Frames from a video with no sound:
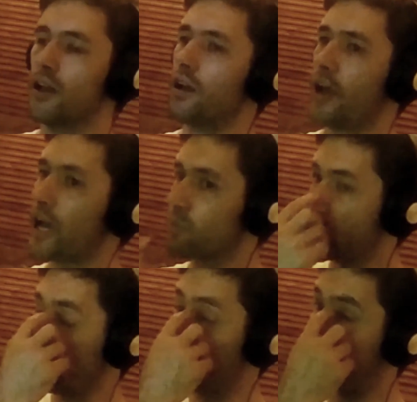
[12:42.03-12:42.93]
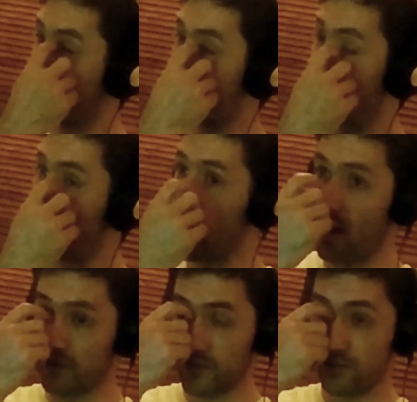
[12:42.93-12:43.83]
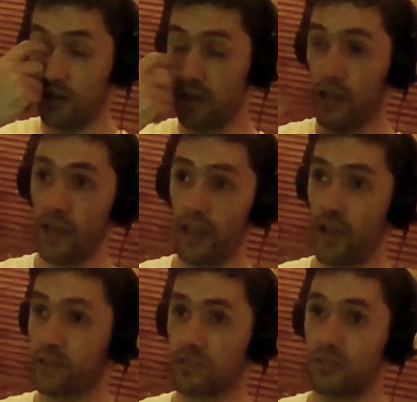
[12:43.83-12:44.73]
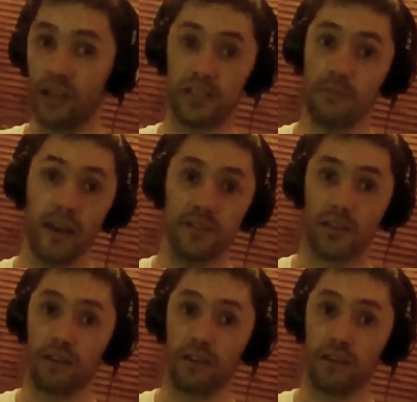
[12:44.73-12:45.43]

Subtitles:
And once you've figured that out, it's amazing.